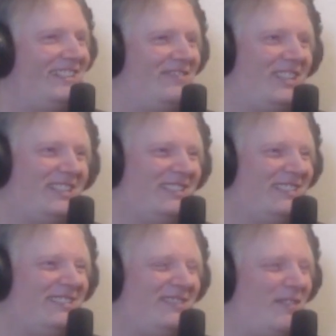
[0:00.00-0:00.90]
I'm
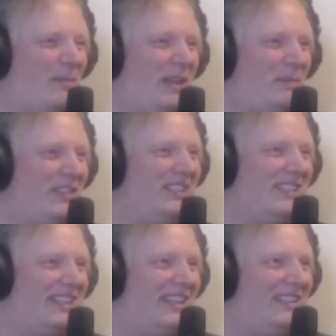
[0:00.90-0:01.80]
thinking the people that
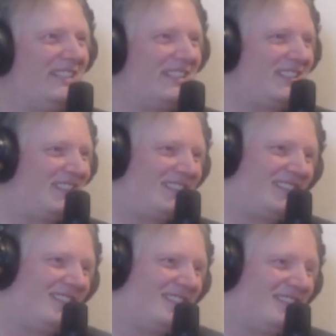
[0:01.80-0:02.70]
design
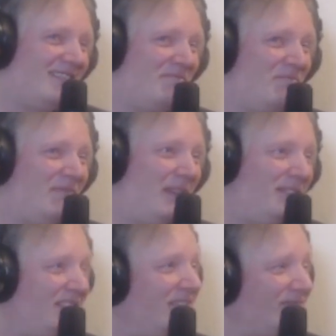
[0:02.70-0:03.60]
this
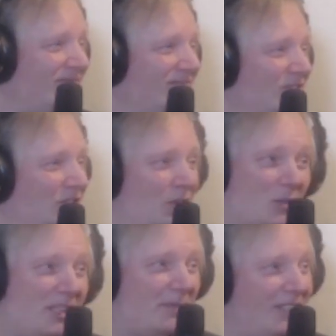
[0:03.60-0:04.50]
maybe
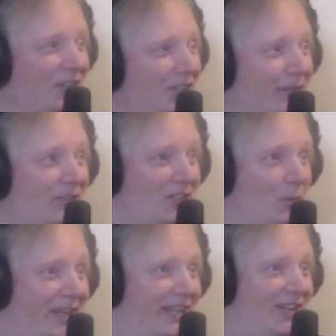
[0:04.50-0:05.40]
do something a little different so
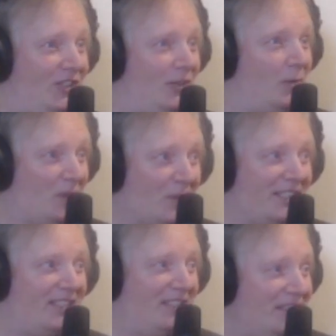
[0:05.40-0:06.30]
we can actually read what
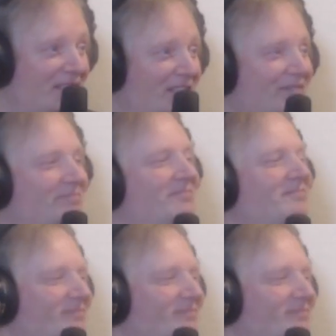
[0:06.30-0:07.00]
it says. Yeah.